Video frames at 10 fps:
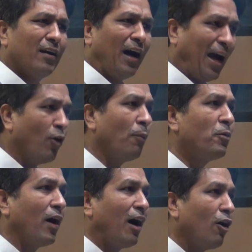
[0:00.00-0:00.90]
I
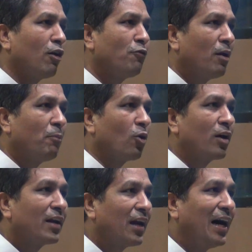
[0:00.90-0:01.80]
hope all of you have
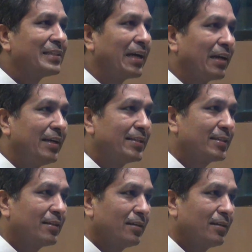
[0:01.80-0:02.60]
broken glass at least.